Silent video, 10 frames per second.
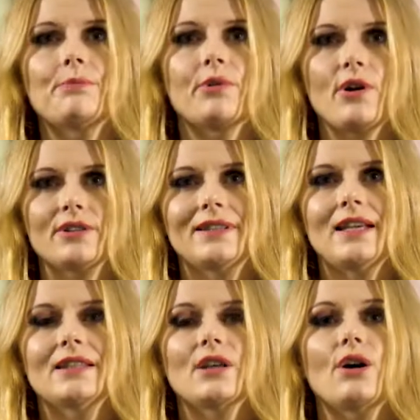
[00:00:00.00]
a
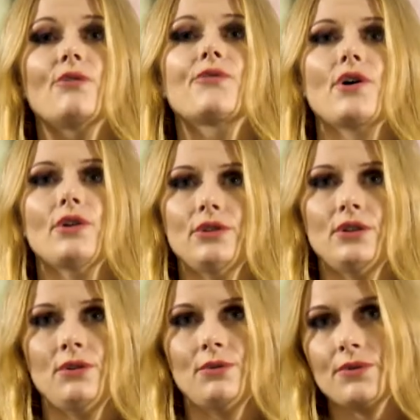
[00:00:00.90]
process of
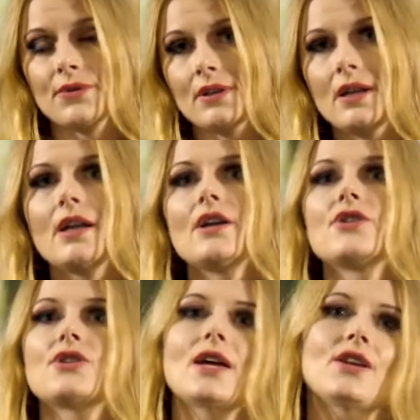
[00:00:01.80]
continuous
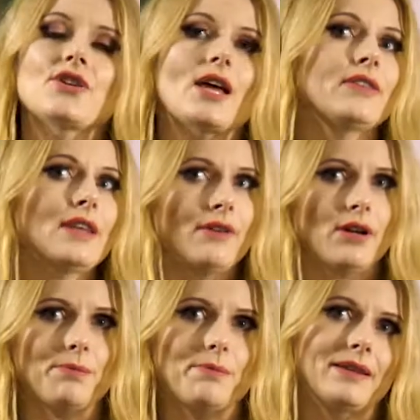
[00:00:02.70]
change and
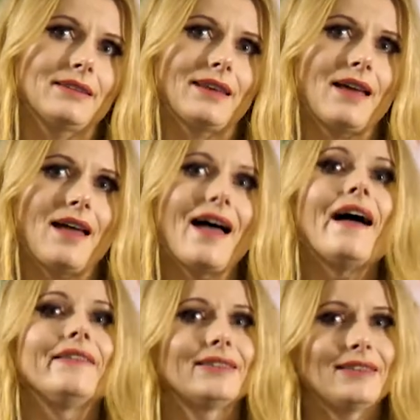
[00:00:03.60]
development,
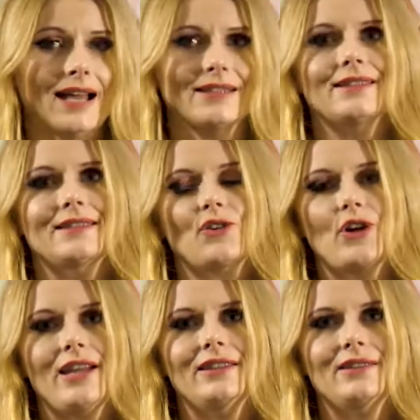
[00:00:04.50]
and that is
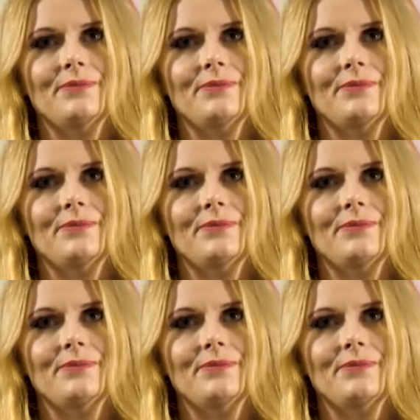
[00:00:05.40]
great.